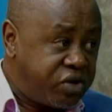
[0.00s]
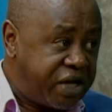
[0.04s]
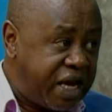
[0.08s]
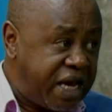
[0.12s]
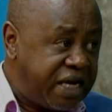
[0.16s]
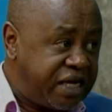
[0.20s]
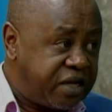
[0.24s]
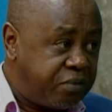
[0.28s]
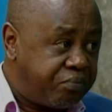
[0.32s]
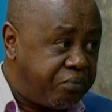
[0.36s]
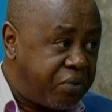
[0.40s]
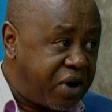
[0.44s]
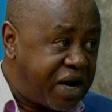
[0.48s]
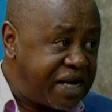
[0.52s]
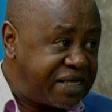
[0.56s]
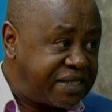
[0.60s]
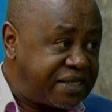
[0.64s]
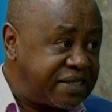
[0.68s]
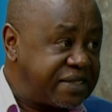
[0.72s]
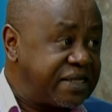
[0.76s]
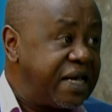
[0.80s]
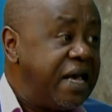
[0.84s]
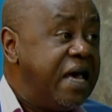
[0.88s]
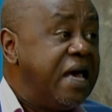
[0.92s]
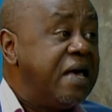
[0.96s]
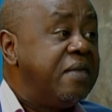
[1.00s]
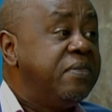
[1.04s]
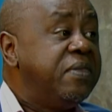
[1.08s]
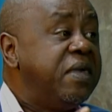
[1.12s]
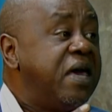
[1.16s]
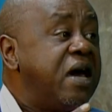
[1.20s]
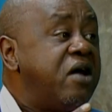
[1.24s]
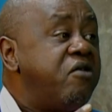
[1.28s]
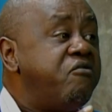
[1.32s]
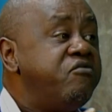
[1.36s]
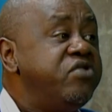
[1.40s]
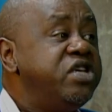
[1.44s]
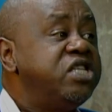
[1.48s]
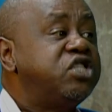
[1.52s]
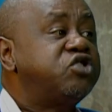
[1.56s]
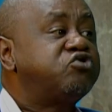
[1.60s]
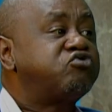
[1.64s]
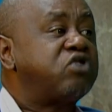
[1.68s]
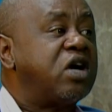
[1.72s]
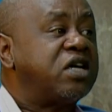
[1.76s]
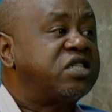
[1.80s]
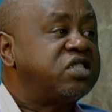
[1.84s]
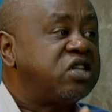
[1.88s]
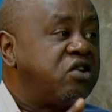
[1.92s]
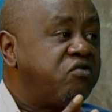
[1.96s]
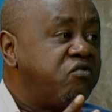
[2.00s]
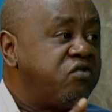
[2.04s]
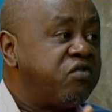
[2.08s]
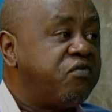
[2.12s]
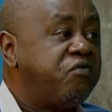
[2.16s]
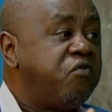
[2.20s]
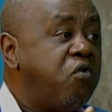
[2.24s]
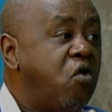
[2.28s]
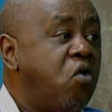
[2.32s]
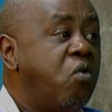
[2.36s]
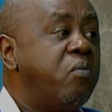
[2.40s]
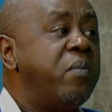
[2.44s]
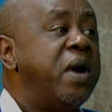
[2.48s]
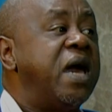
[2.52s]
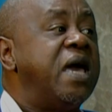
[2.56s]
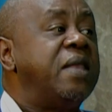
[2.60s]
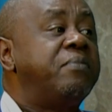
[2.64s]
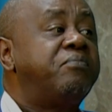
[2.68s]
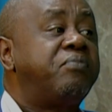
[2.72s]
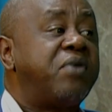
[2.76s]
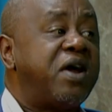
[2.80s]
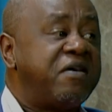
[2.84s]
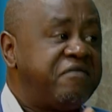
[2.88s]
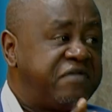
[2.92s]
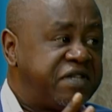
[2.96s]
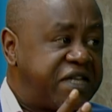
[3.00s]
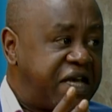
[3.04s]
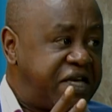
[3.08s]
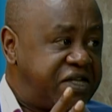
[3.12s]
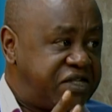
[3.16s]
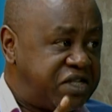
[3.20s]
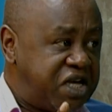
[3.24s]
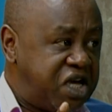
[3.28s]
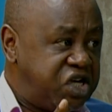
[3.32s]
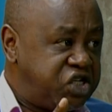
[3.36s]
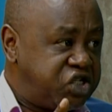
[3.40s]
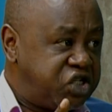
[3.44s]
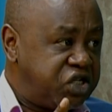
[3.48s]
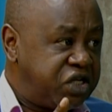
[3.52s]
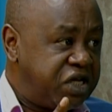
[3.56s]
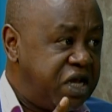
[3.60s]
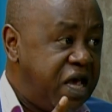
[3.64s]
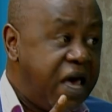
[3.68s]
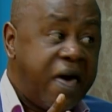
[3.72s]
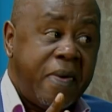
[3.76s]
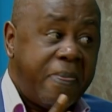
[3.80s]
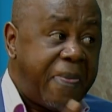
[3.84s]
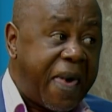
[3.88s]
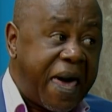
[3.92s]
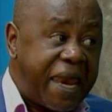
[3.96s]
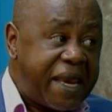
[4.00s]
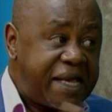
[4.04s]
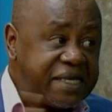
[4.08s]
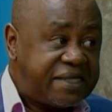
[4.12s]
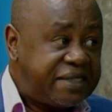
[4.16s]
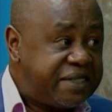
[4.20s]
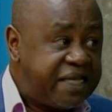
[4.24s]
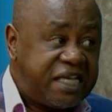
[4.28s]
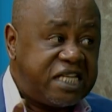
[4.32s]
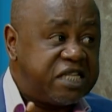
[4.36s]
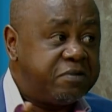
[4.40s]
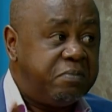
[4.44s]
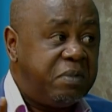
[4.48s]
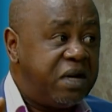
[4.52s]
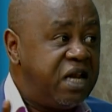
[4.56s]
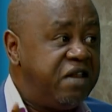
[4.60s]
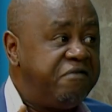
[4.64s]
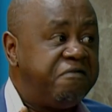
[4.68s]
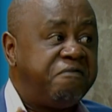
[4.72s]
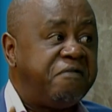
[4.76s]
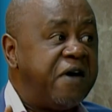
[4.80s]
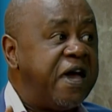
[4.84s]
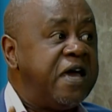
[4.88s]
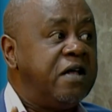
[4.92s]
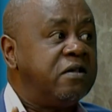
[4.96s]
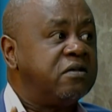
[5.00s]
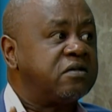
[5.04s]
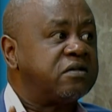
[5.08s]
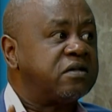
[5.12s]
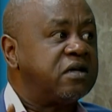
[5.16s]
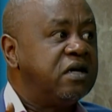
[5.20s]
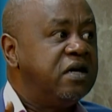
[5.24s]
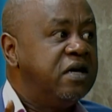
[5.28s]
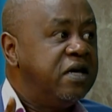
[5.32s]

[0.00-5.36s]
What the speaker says: enterprises, their restructure, reform, and privatization, that has dismally failed.